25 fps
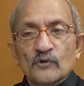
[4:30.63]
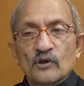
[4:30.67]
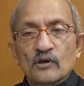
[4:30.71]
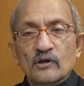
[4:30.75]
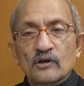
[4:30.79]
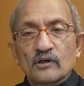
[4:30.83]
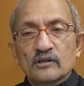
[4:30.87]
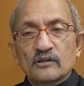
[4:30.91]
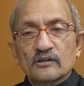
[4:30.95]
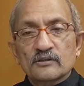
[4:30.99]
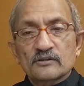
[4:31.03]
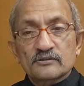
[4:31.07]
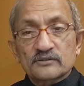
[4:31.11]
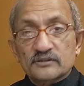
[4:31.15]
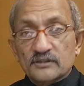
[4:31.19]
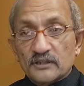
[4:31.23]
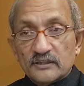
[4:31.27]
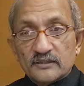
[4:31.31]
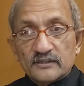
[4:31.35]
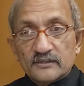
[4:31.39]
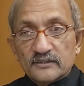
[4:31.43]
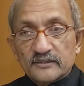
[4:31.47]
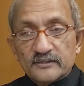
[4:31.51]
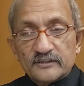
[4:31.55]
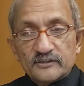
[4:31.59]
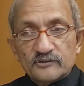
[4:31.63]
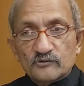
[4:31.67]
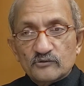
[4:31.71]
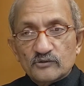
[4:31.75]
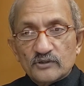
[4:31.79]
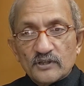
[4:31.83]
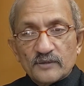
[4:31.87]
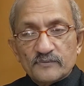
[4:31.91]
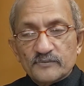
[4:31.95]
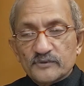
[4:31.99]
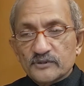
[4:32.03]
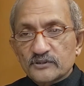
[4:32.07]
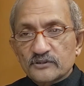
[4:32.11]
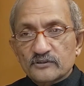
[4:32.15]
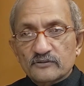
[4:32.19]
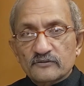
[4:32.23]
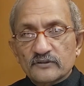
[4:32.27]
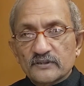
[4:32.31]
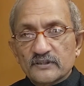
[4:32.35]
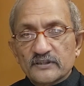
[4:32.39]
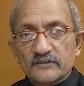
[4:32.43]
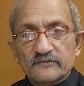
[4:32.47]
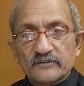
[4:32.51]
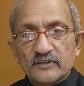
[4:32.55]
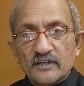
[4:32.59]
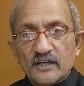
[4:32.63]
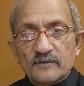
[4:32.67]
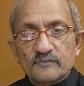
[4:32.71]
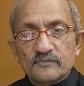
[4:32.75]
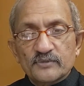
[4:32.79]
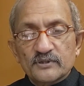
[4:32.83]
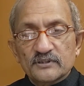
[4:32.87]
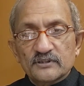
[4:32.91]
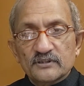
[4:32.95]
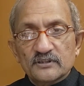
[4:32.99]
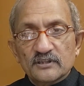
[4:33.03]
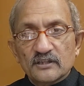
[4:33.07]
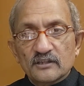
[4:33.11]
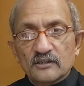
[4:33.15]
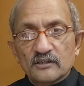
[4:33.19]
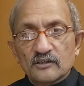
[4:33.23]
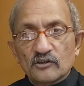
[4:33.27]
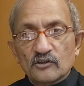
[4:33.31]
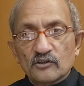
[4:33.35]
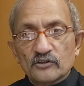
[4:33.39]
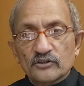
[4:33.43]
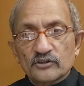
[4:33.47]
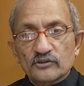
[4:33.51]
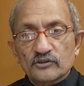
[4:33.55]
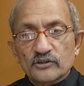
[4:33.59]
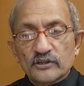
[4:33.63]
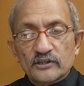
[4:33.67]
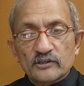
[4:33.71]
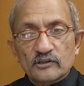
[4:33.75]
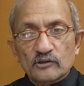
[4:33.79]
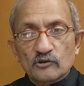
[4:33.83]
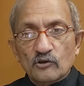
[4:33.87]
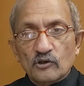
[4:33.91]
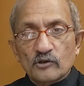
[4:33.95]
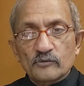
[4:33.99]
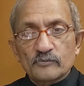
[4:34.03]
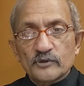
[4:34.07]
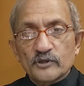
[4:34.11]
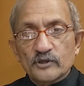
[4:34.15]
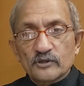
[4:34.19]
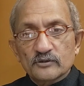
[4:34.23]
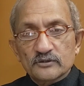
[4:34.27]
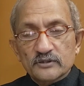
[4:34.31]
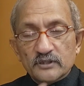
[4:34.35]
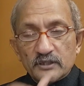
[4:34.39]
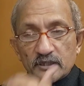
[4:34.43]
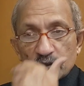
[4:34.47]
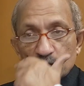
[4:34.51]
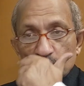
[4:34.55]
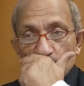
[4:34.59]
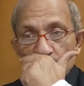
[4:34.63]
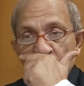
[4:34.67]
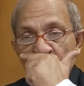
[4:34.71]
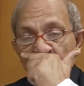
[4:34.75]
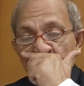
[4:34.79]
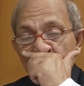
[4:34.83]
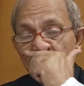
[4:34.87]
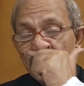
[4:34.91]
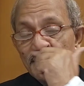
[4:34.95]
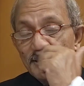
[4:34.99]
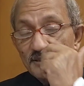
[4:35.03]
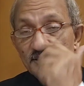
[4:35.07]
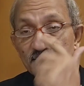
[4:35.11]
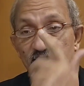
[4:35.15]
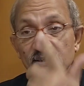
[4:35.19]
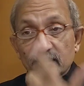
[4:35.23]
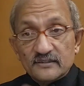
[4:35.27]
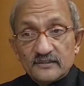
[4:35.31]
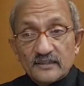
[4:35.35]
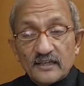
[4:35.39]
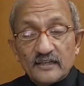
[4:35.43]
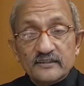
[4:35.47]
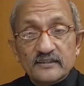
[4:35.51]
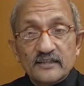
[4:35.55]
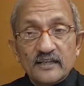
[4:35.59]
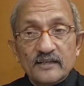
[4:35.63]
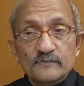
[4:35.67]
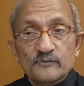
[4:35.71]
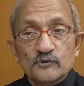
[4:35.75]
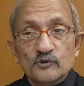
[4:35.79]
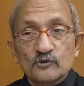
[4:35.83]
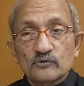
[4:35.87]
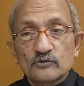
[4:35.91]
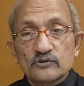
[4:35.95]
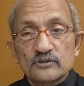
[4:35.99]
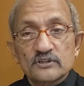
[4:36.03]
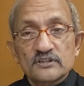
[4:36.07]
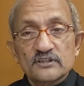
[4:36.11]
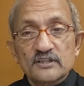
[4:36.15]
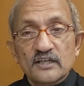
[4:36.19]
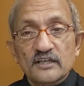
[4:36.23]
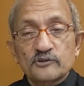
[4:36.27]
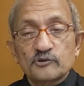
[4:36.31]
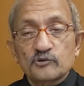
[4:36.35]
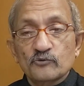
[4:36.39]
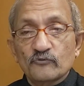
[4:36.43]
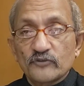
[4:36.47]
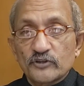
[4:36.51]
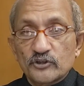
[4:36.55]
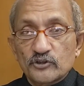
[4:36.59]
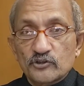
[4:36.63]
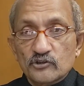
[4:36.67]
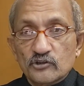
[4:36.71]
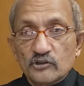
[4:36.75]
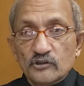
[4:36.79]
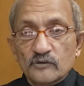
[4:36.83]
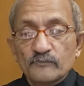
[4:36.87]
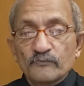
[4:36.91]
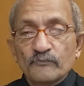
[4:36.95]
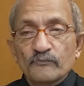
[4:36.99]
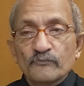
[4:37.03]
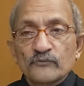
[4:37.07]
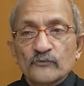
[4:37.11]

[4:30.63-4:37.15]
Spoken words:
Suddenly it could happen. It will never happen. It will not be on a regular basis. At that time, you could decide to withdraw